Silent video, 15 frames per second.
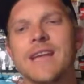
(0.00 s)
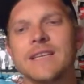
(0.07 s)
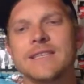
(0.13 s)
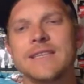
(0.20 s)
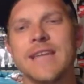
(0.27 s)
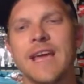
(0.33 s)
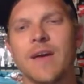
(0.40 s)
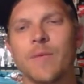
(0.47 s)
does
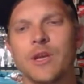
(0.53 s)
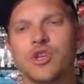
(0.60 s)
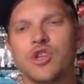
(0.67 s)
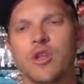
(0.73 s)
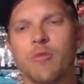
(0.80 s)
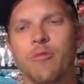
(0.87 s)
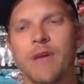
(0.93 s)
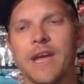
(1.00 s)
damage
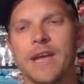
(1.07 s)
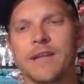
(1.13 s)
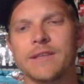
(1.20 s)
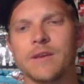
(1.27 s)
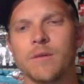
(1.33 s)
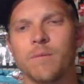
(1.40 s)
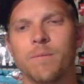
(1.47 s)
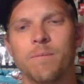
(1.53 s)
the bait,
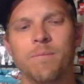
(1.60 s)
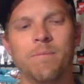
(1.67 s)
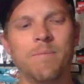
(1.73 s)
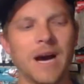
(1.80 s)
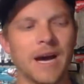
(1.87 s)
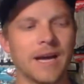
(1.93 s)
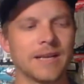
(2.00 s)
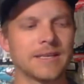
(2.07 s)

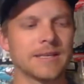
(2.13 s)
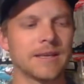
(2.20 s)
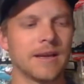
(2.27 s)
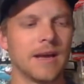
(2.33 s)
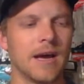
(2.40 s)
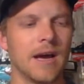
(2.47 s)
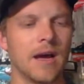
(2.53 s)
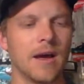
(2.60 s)
but
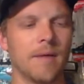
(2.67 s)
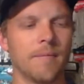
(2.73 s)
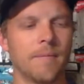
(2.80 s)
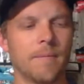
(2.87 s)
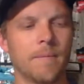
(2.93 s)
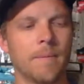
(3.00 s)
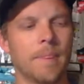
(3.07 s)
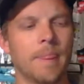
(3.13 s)
um,
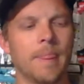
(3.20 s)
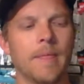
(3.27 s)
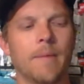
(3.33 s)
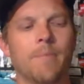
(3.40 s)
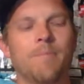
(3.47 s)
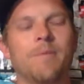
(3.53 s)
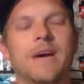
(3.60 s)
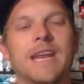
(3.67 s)

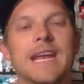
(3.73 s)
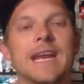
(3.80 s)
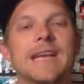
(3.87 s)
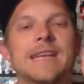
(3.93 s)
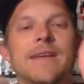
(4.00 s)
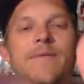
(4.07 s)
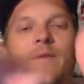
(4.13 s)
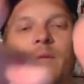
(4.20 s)
but in a
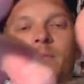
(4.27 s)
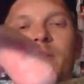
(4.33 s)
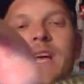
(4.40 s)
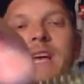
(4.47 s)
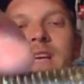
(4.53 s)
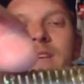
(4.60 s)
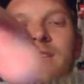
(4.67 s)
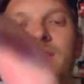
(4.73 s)
different
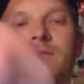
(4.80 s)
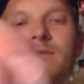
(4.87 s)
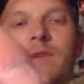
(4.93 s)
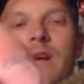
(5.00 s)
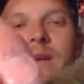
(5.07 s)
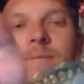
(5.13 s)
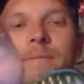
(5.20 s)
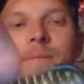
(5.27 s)
place,
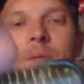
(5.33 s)
right?